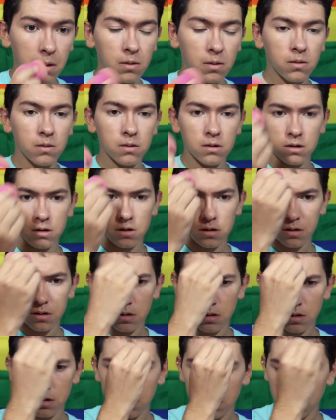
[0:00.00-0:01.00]
Or
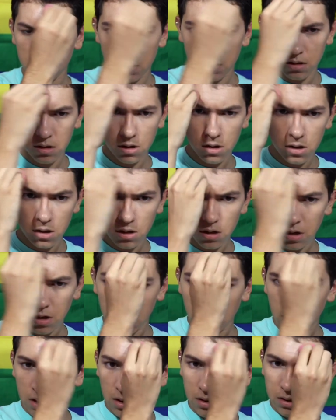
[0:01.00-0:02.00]

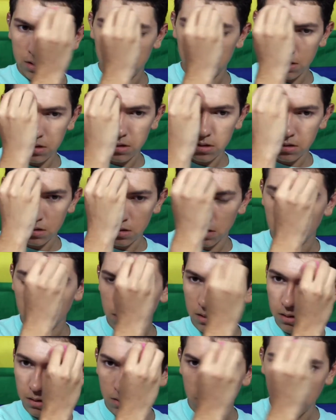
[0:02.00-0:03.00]
is this
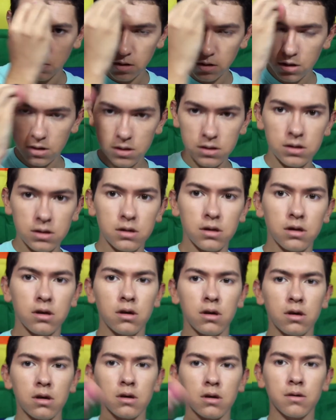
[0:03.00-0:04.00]
good where it's
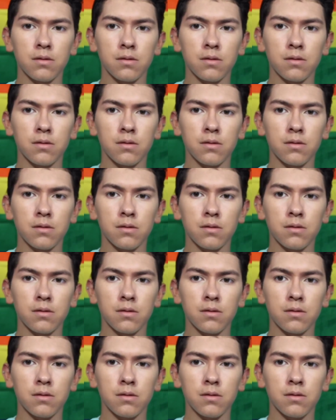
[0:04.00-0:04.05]
like